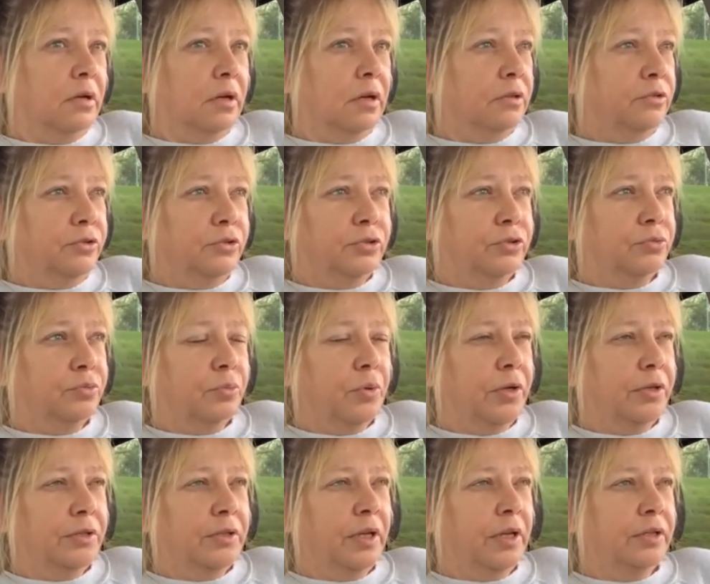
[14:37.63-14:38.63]
That's just the
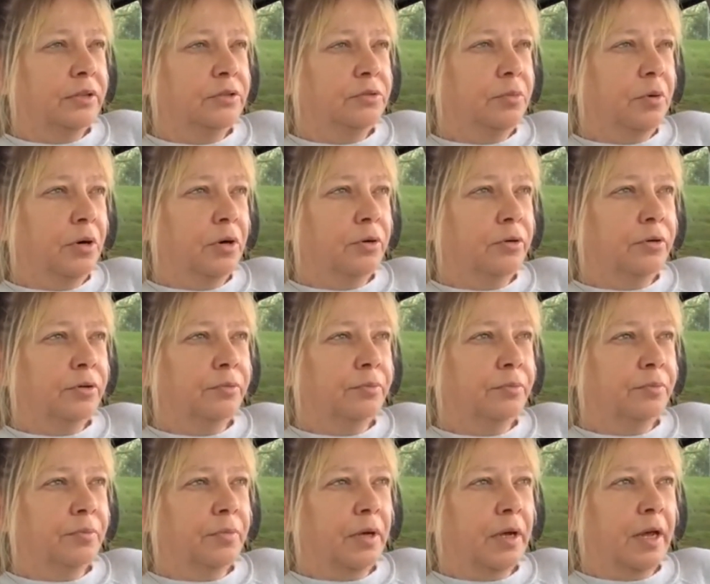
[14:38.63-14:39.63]
way things work.
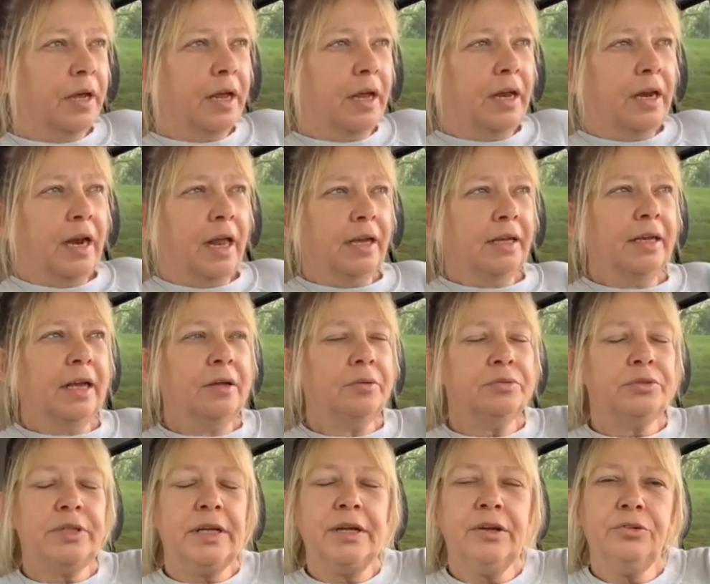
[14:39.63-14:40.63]
And like I
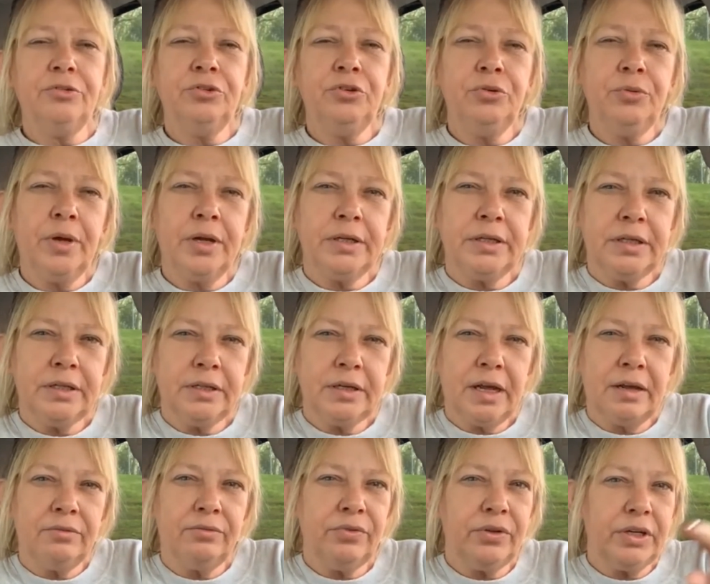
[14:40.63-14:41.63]
was telling you, I did
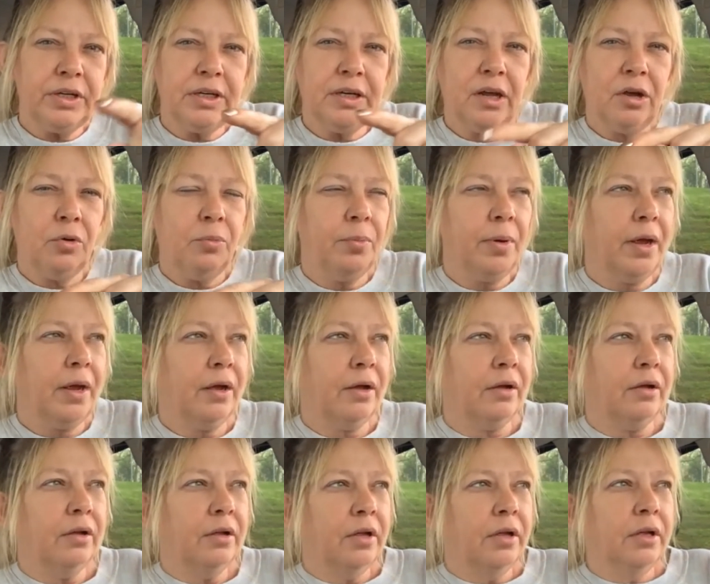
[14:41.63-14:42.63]
that video
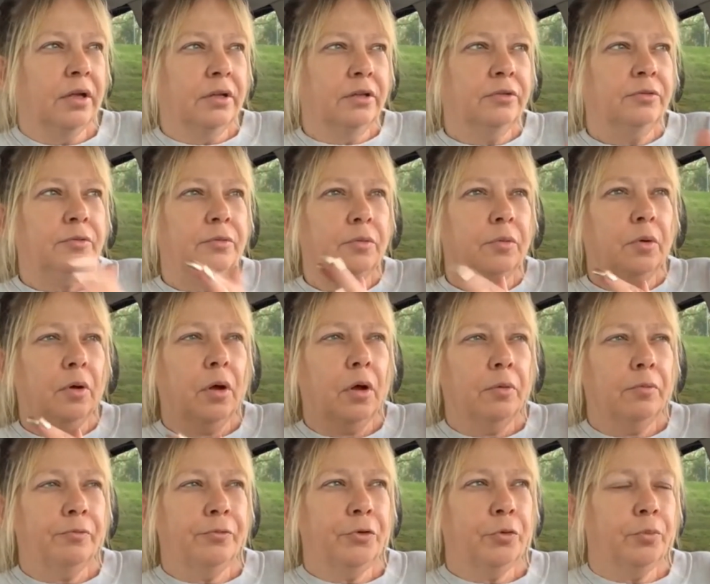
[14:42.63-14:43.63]
about
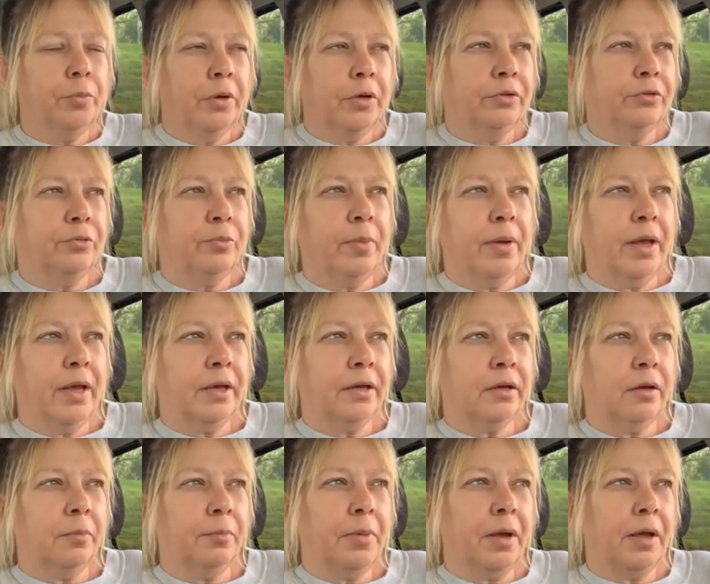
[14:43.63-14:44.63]
a few months
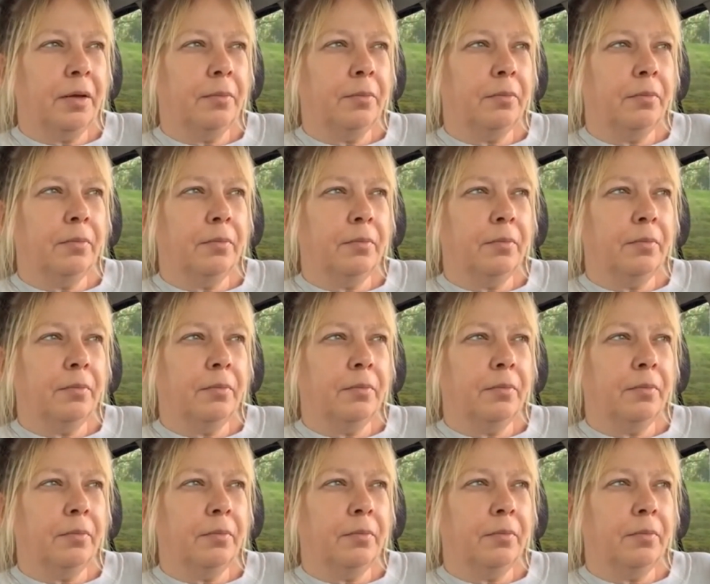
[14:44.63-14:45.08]
back about